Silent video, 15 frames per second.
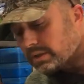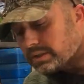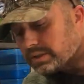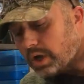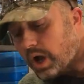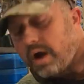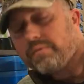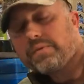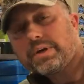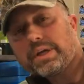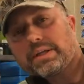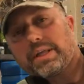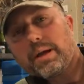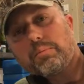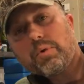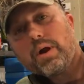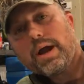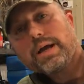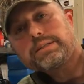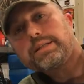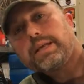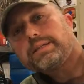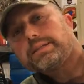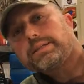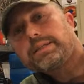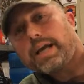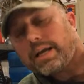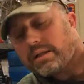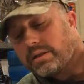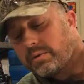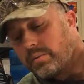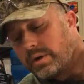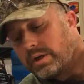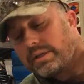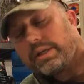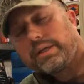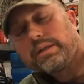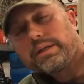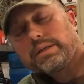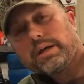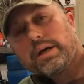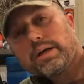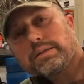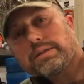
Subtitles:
softening that brass, and that's exactly what annealing does.